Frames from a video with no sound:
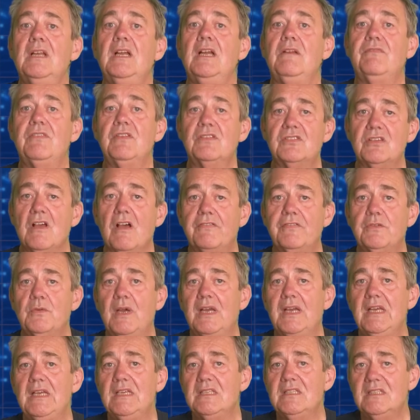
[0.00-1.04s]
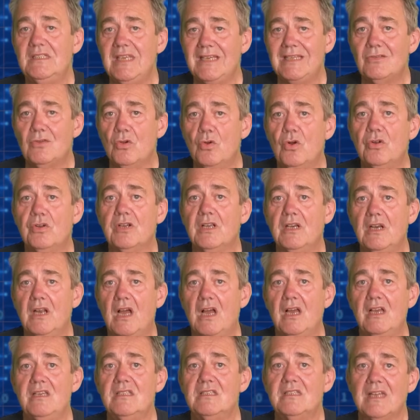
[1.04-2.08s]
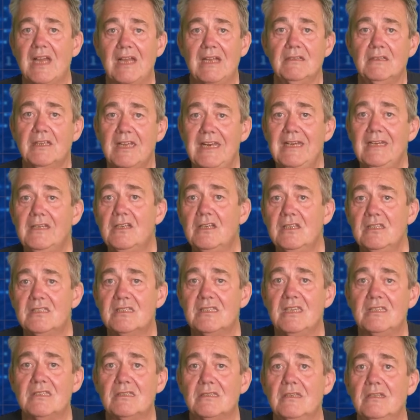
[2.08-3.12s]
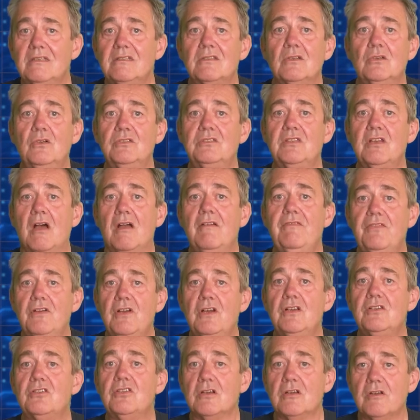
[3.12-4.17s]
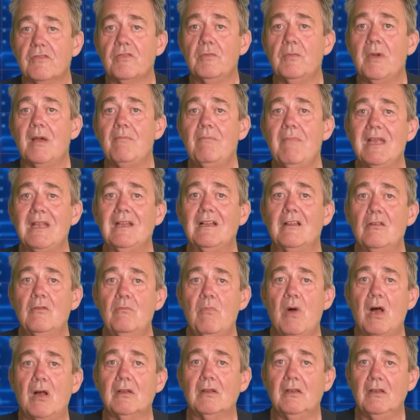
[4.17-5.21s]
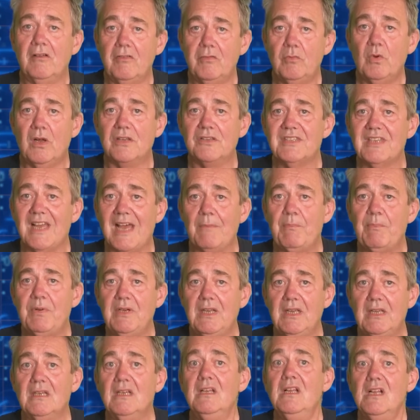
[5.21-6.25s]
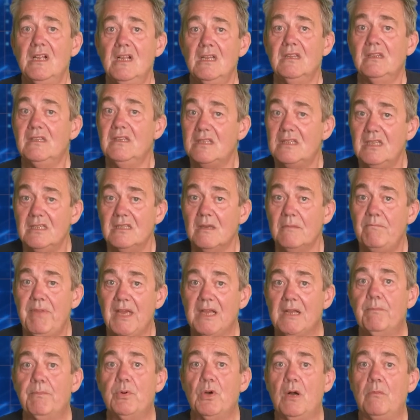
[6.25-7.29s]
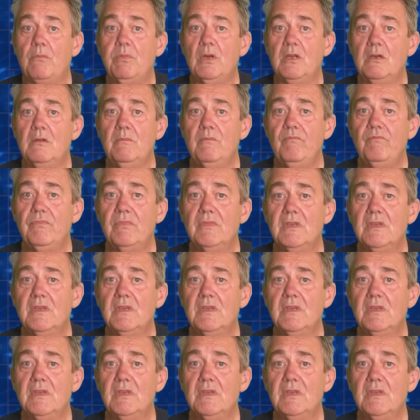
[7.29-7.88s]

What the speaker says: If the software is disorganized and inconsistent or divergent from our mental model of what's happening, this is a big problem.